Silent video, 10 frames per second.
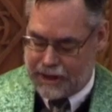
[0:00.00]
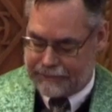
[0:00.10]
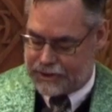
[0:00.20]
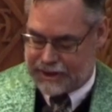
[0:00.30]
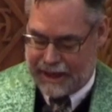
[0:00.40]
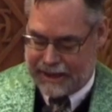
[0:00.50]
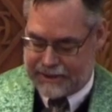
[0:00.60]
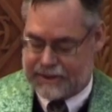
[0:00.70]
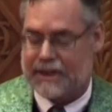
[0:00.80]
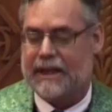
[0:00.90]
never
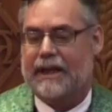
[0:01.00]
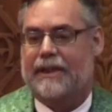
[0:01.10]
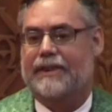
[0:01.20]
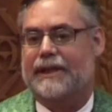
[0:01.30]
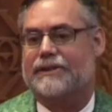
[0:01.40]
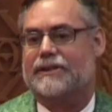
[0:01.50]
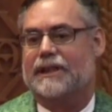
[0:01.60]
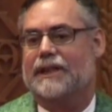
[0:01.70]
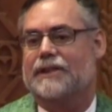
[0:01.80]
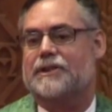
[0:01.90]
says, "This
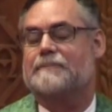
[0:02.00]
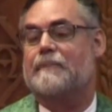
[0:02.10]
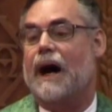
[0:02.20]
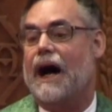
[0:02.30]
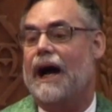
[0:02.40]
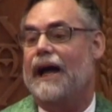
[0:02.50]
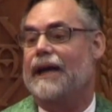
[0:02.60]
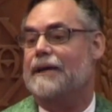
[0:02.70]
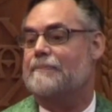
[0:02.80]
is my